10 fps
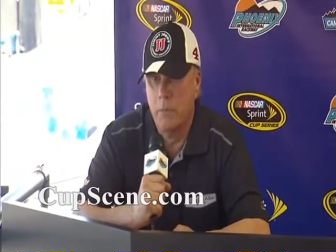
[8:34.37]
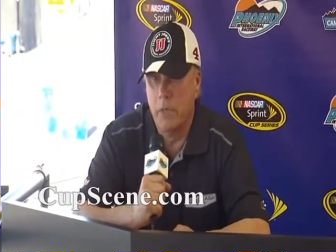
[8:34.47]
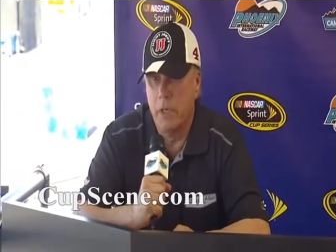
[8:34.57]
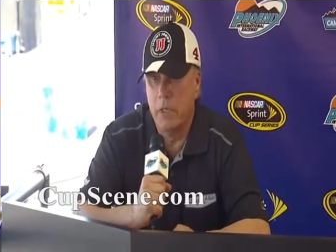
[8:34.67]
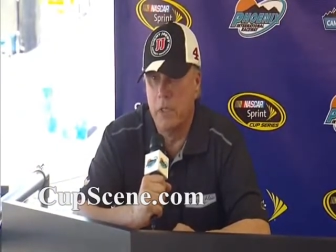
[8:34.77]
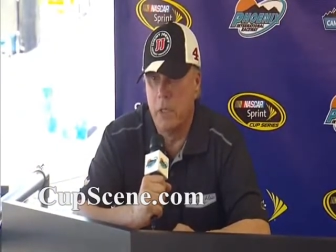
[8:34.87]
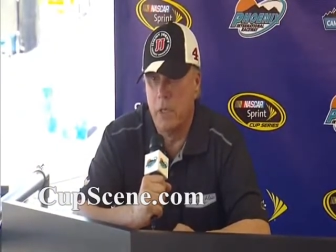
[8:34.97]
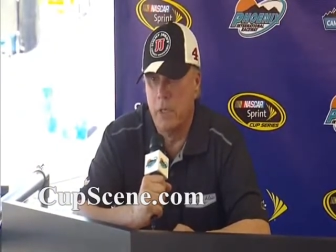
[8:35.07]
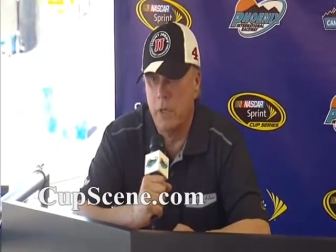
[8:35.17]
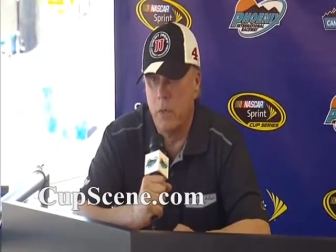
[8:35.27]
because
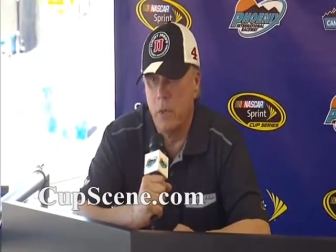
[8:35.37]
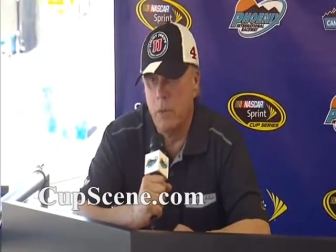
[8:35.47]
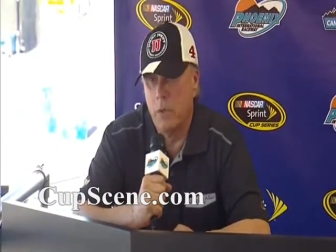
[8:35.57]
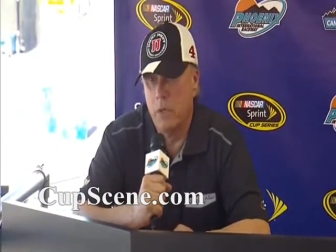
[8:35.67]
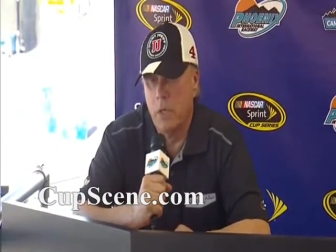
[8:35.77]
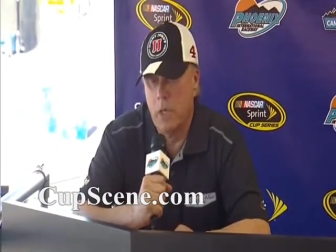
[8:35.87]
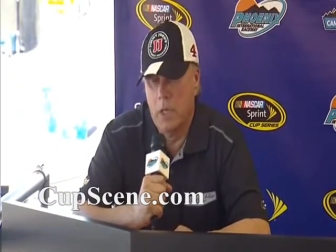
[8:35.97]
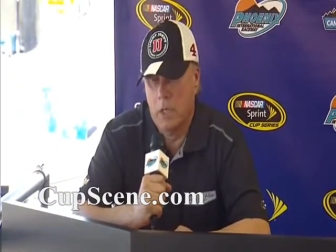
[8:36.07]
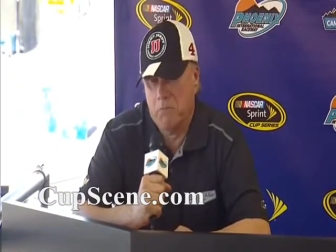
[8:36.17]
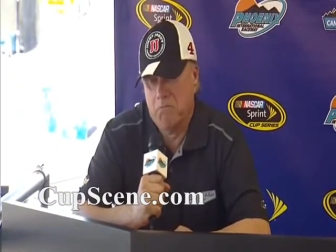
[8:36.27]
we were
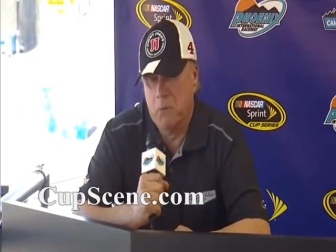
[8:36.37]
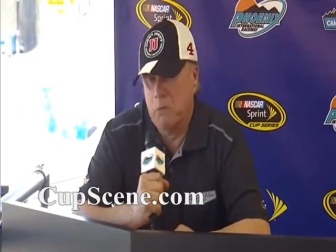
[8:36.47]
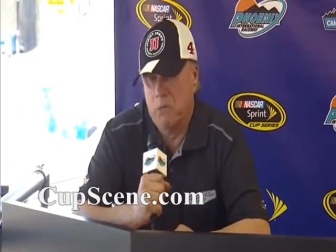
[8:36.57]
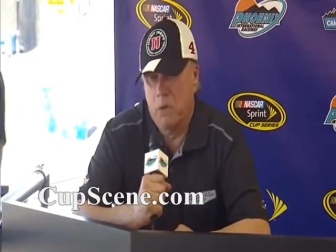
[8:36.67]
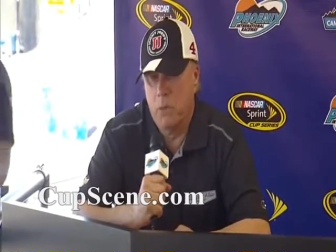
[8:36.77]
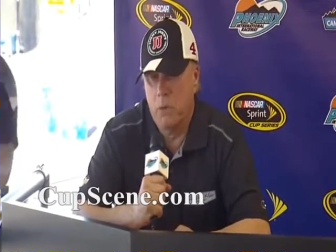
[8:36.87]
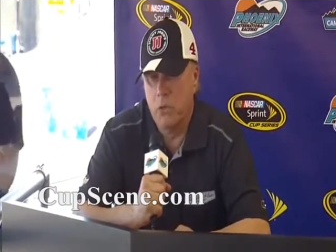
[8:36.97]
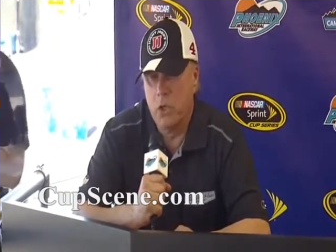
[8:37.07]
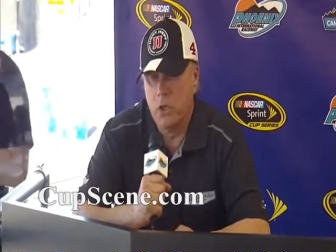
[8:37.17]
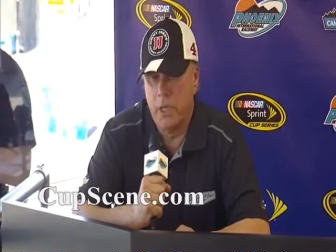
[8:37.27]

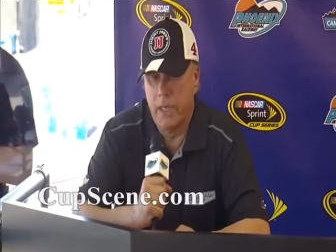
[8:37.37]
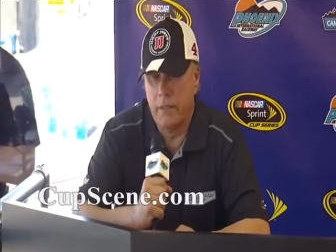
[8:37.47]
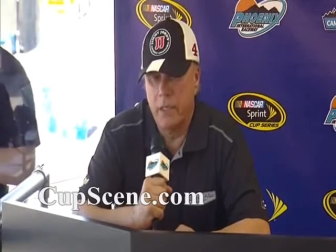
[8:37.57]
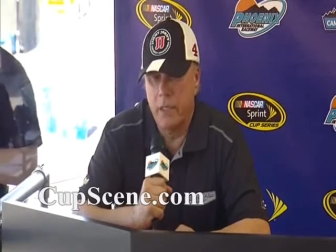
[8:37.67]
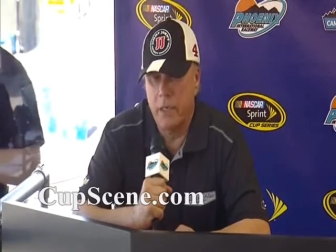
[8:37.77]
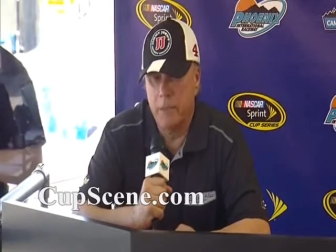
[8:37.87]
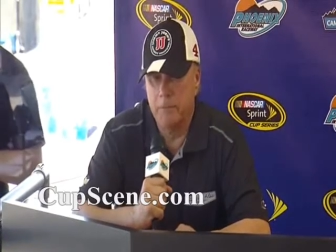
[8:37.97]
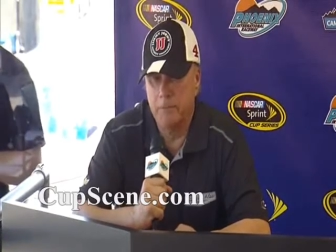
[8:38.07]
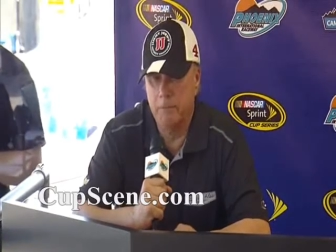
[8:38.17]
just at the